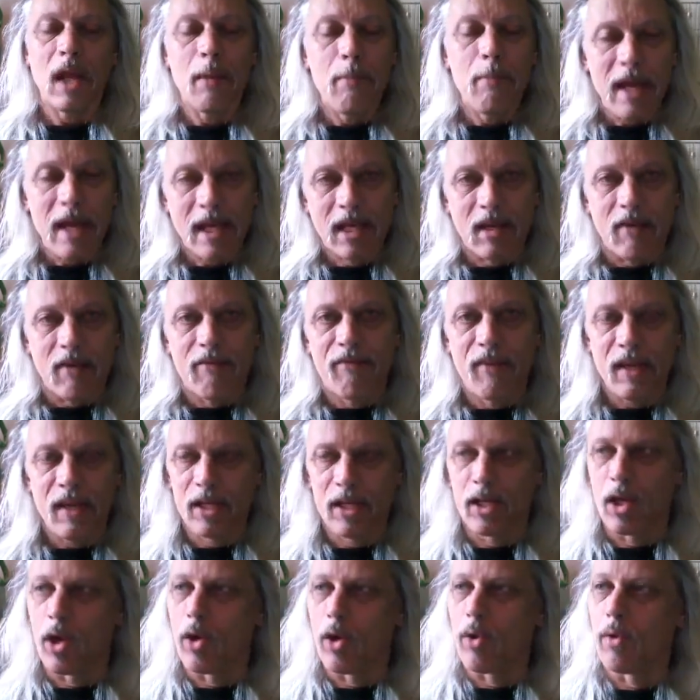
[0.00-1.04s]
when I make a
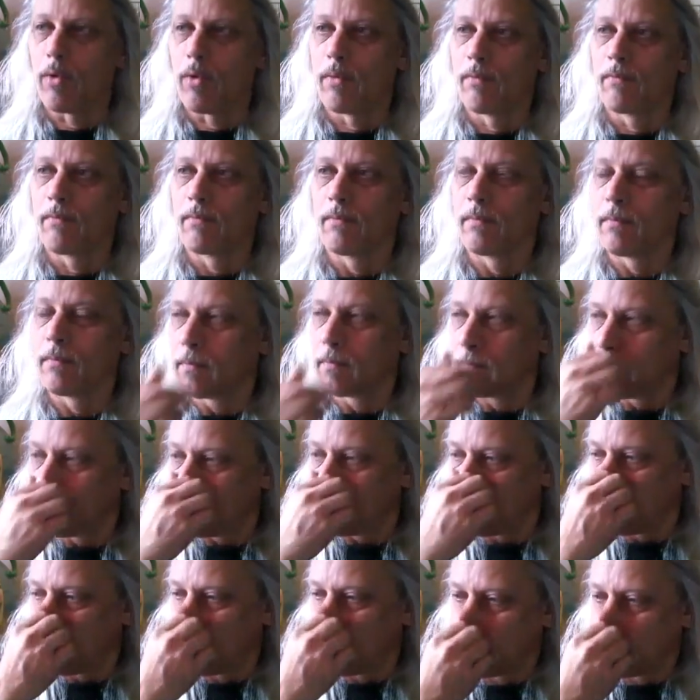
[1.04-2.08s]
video
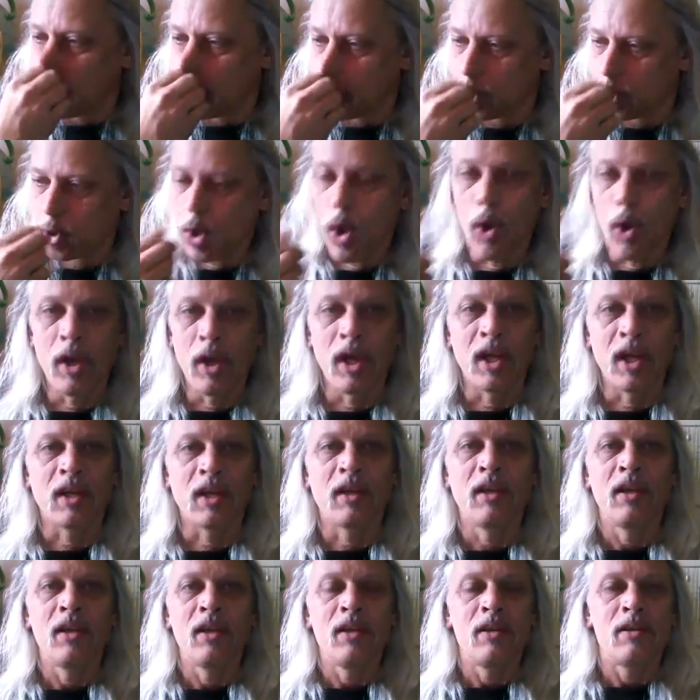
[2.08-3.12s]

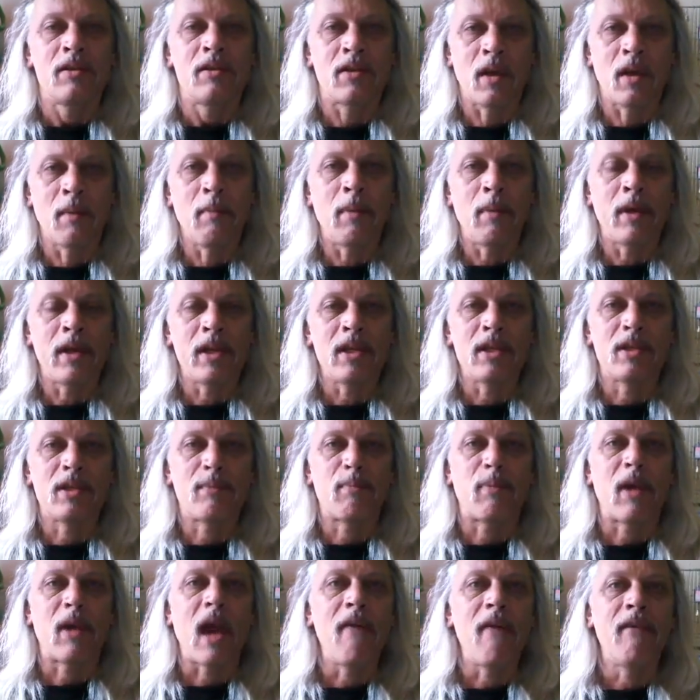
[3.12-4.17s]
showing
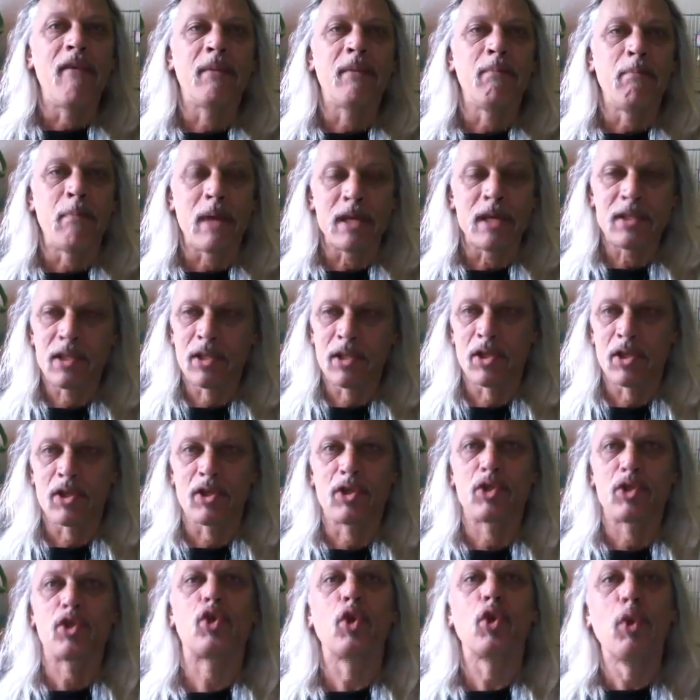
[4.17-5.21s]
somebody's private
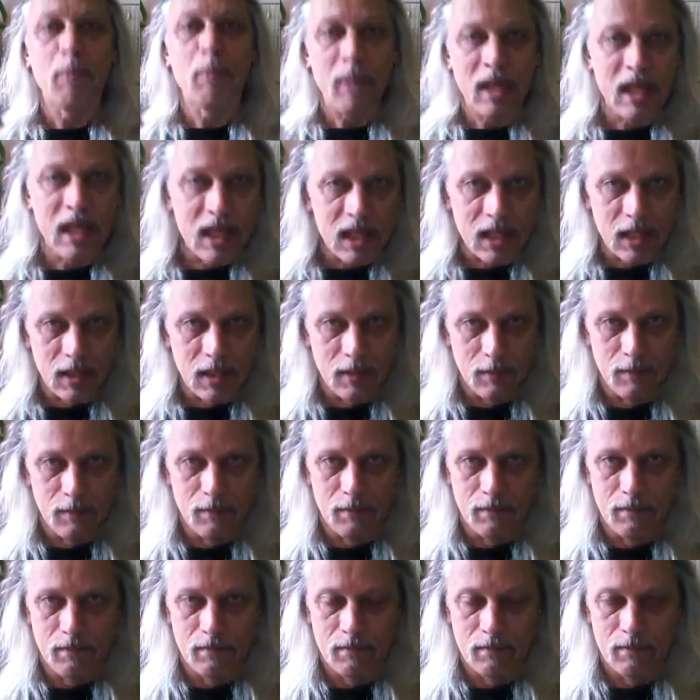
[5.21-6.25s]
messages to me
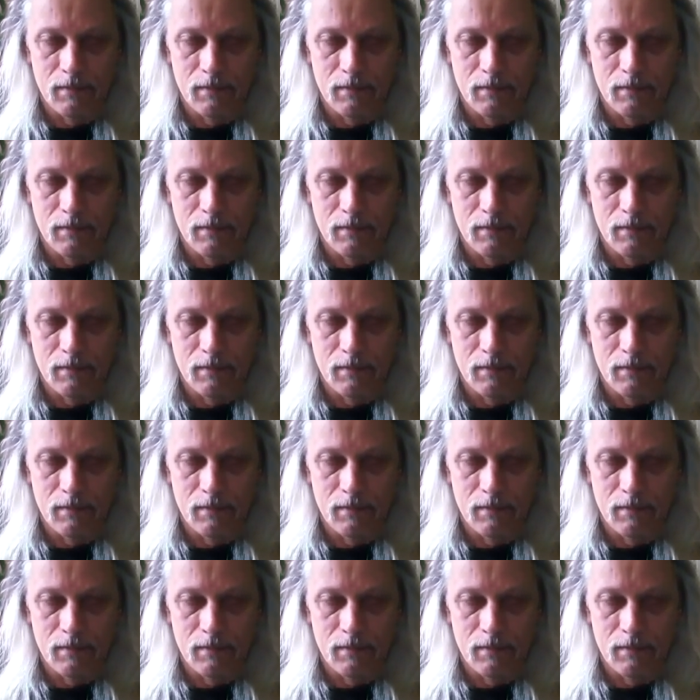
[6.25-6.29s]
